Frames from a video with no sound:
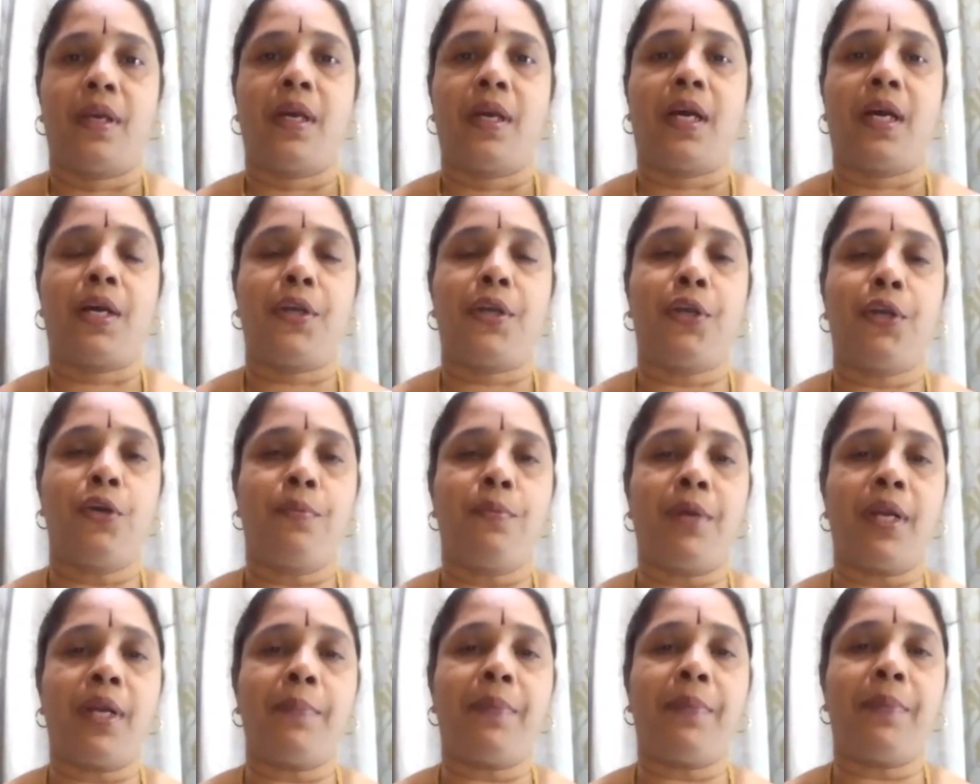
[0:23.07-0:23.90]
A
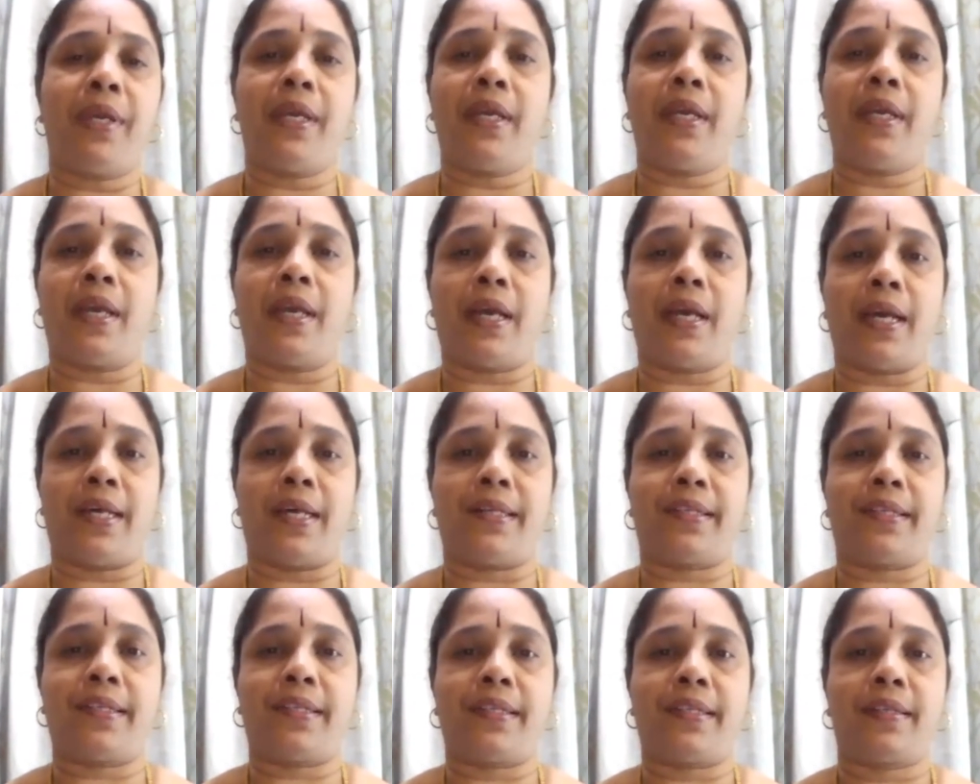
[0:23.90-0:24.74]
human being
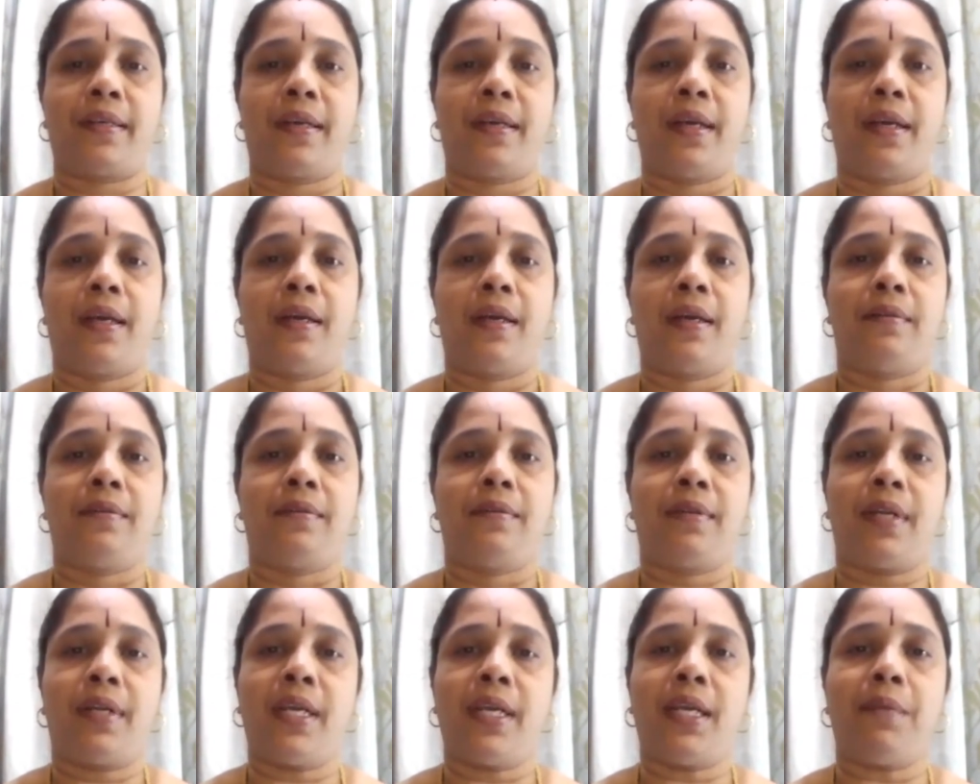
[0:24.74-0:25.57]
has
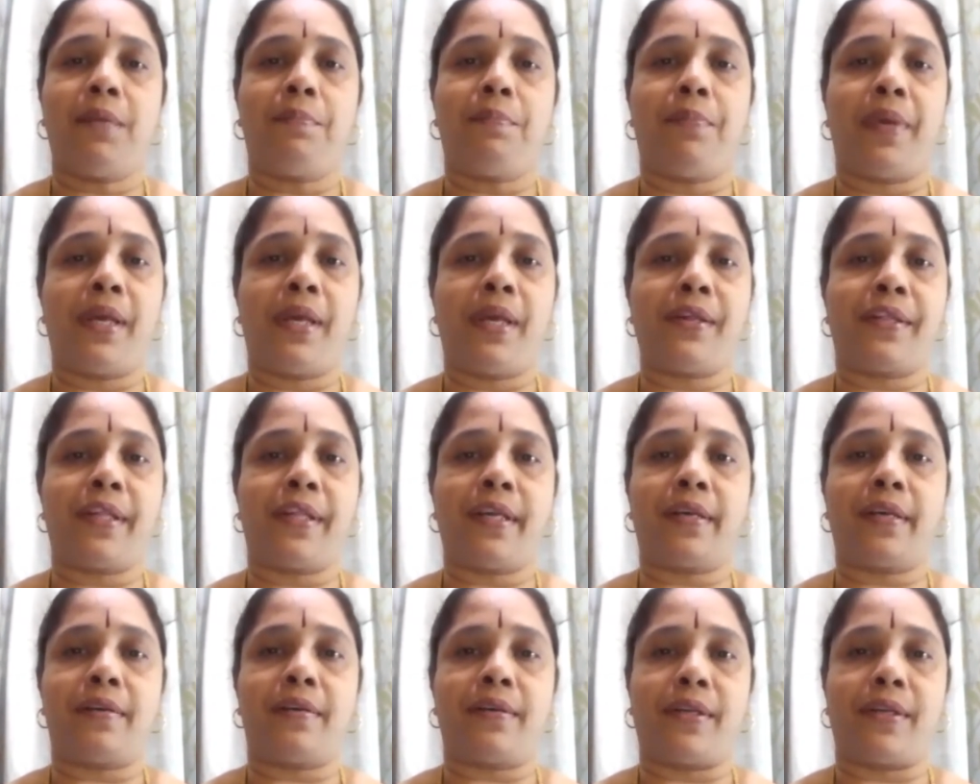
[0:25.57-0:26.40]
three
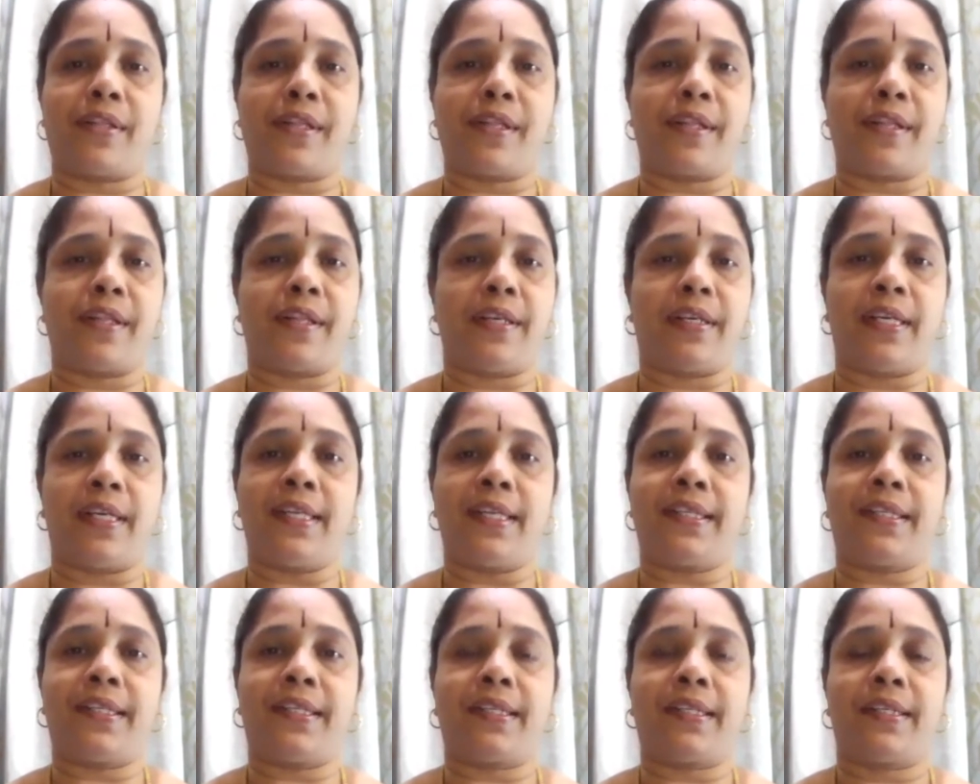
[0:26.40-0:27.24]
basic
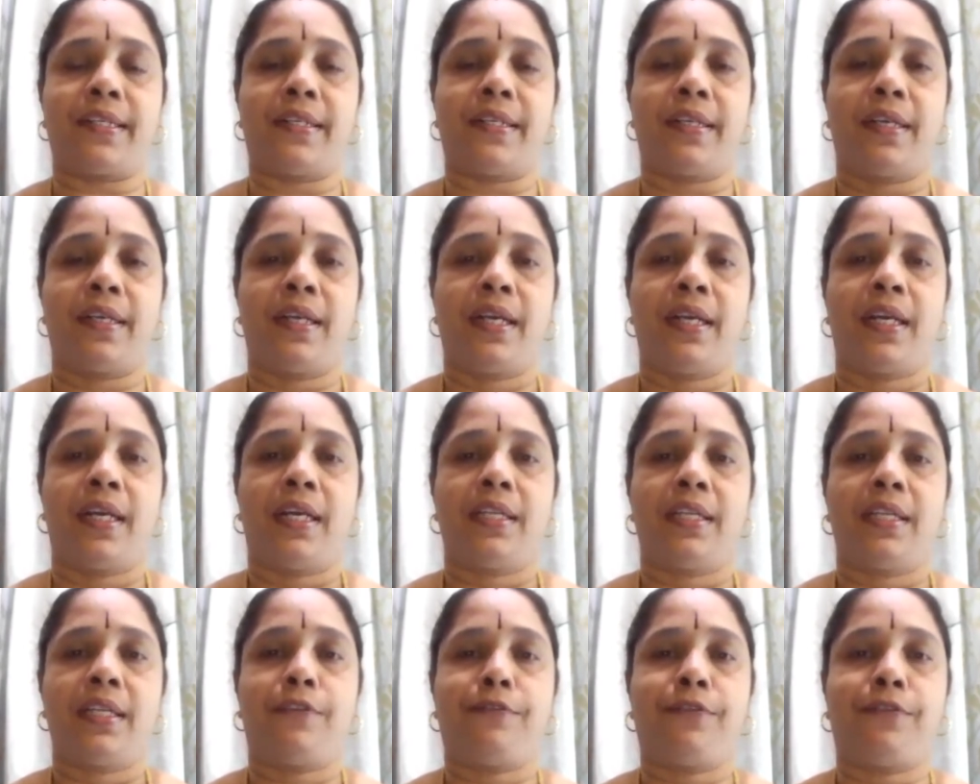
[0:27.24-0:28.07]
necessities.
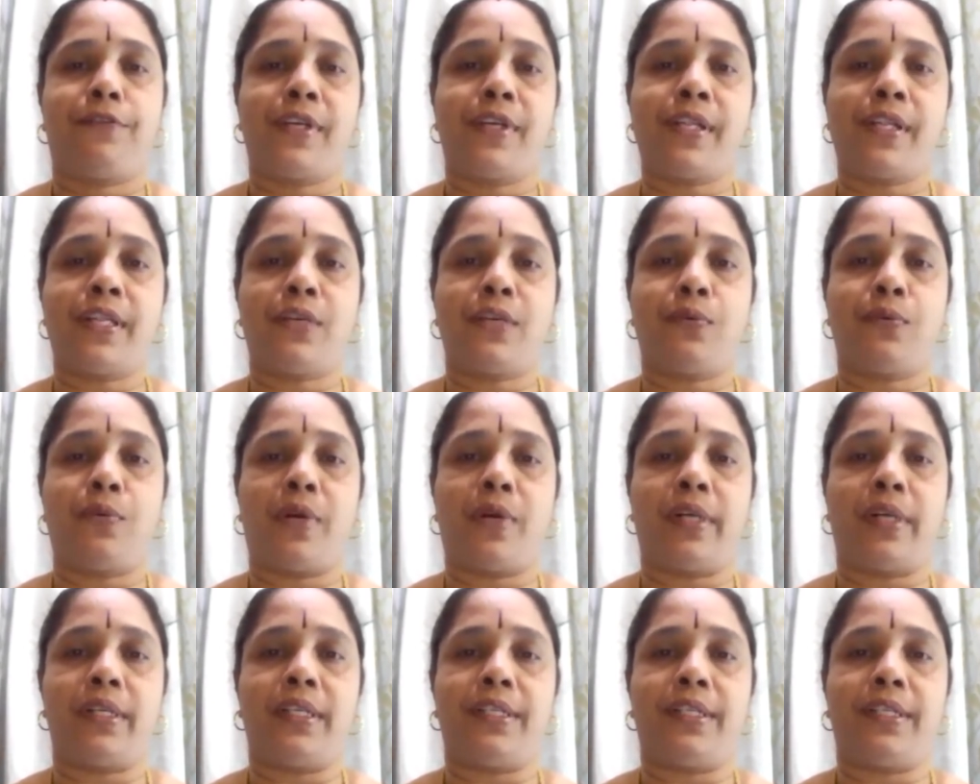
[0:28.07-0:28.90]
The first
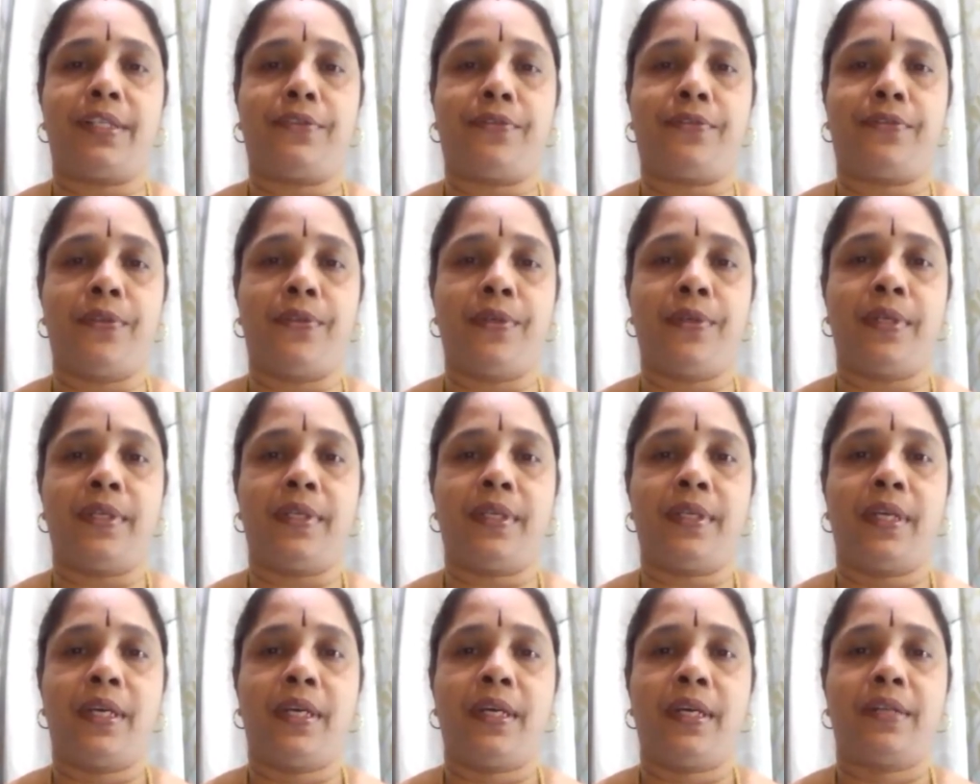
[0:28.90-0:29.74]
one is food,
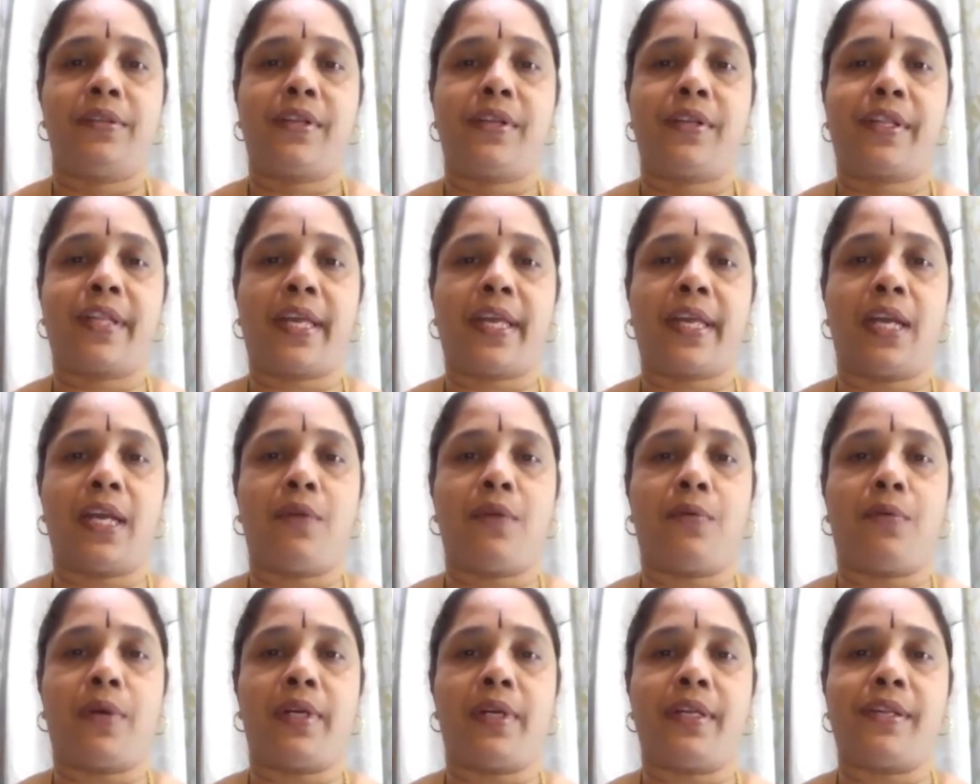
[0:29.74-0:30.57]
the second
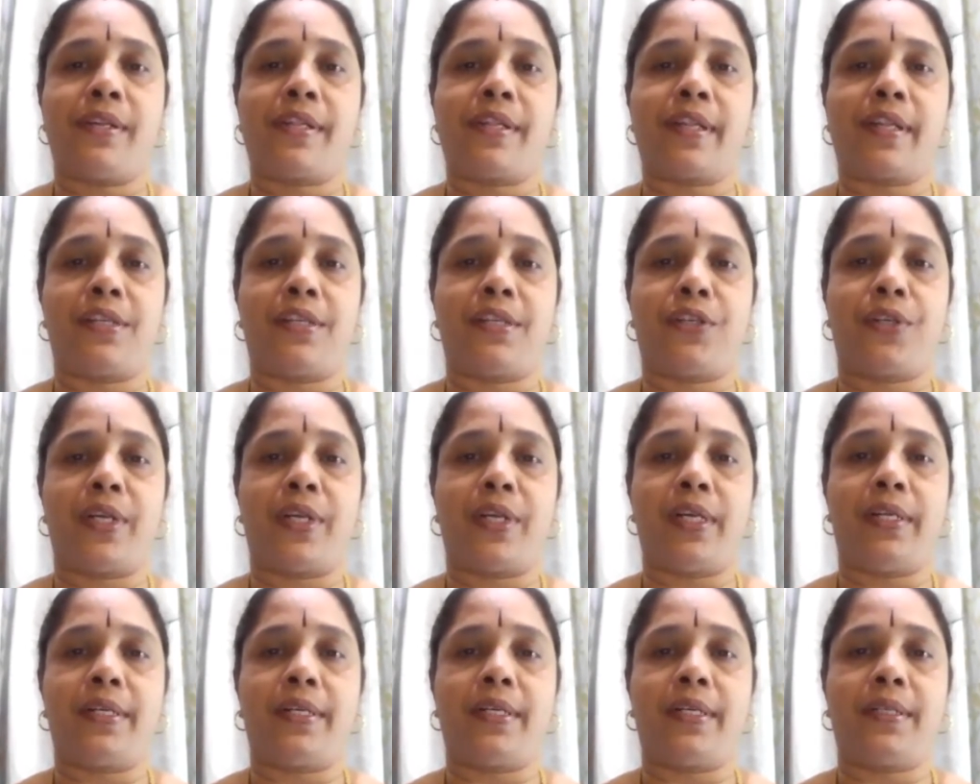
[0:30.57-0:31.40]
one is
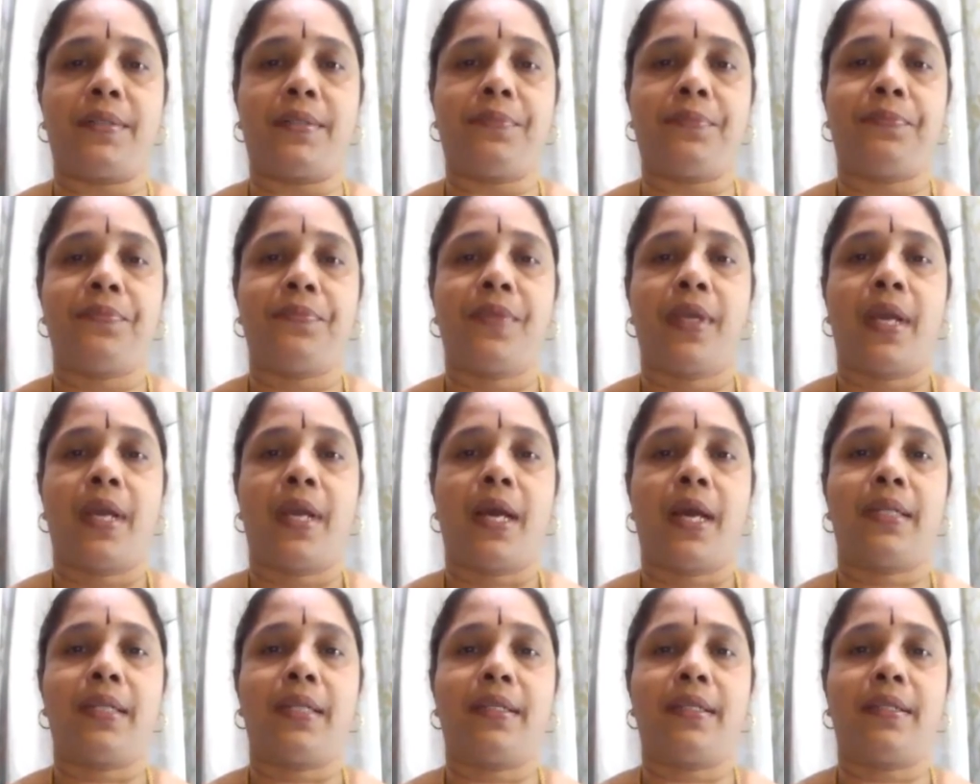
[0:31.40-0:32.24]
shelter,
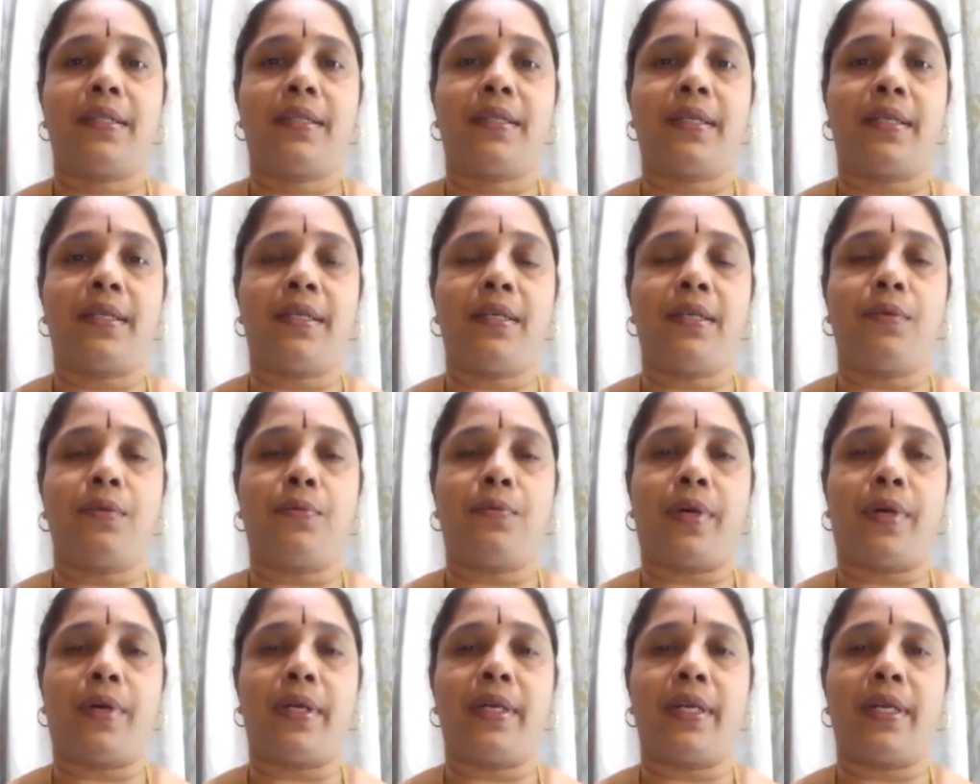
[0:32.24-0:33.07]
and the third
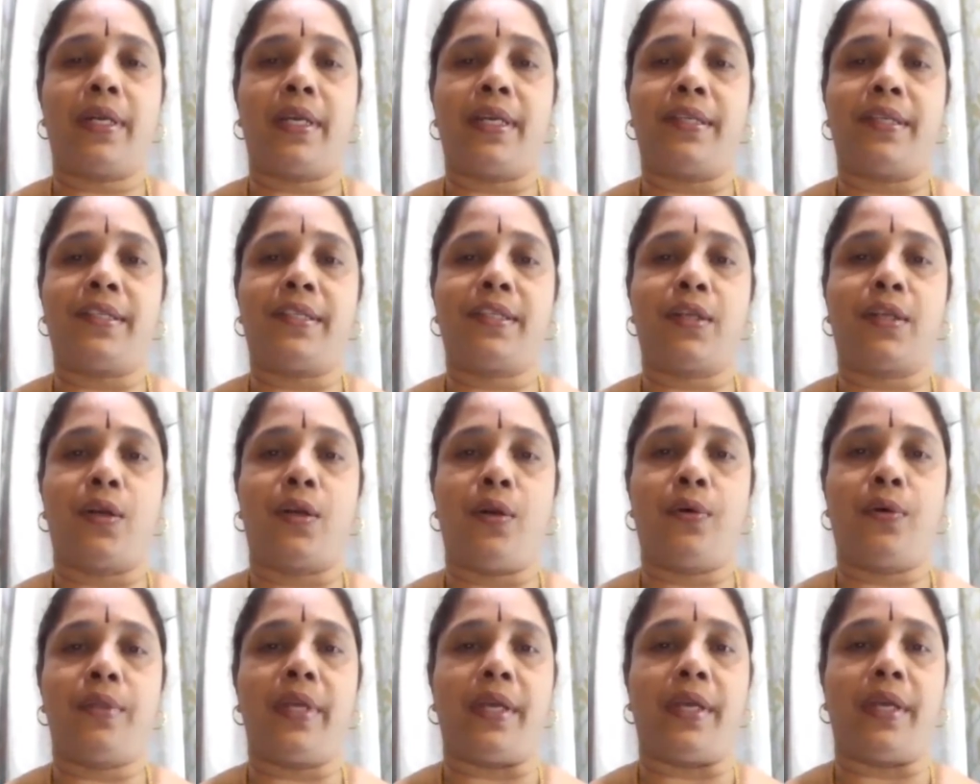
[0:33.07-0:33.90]
one is
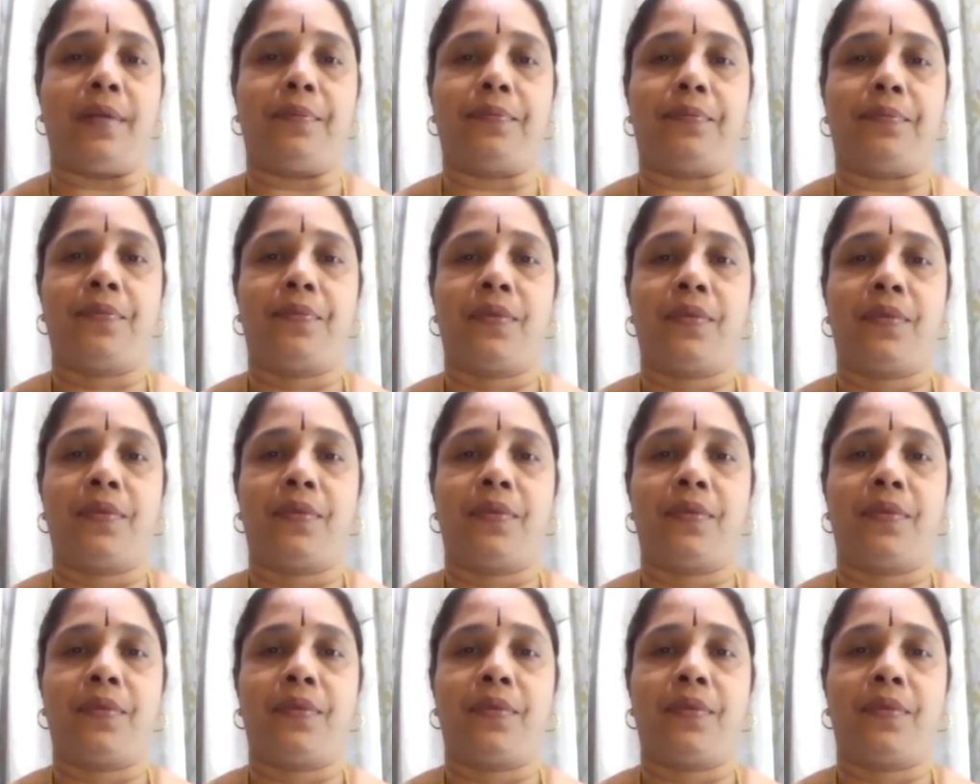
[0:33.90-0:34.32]
clothing.